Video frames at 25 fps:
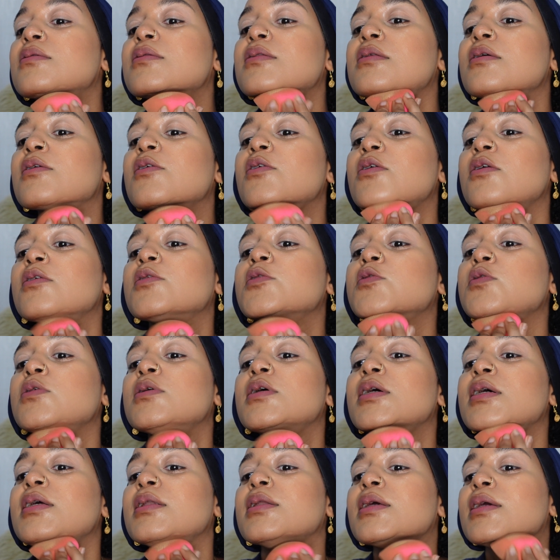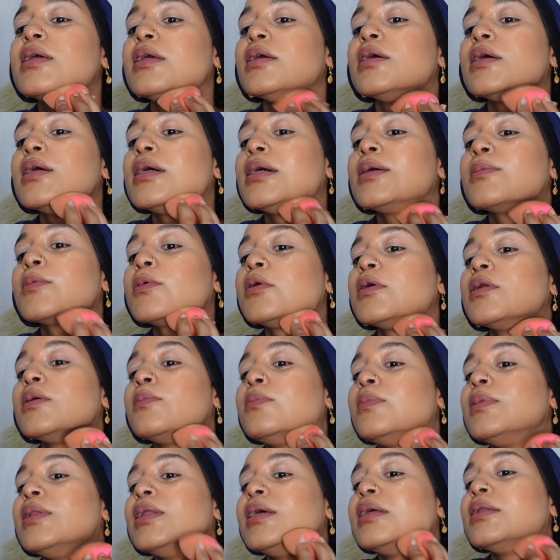the contour, and here I'm going to
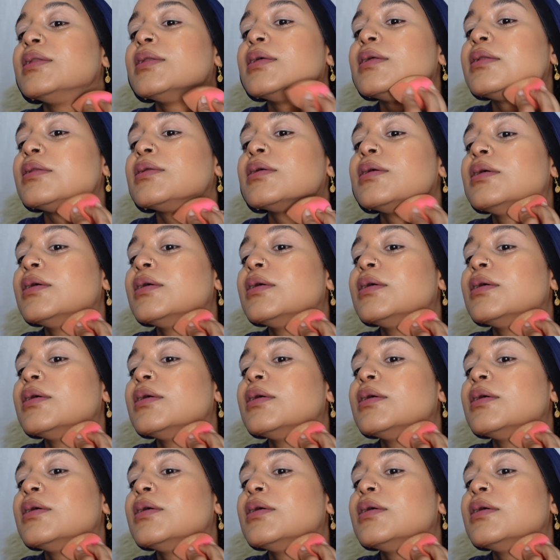blend it